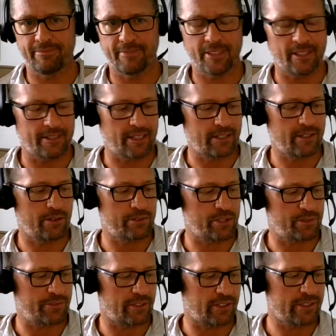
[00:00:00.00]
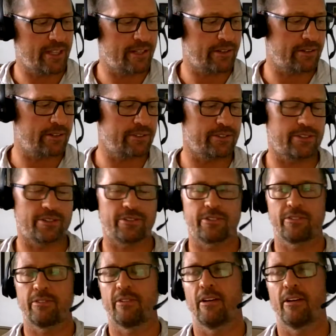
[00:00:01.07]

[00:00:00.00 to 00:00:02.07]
get coaches for the leaders.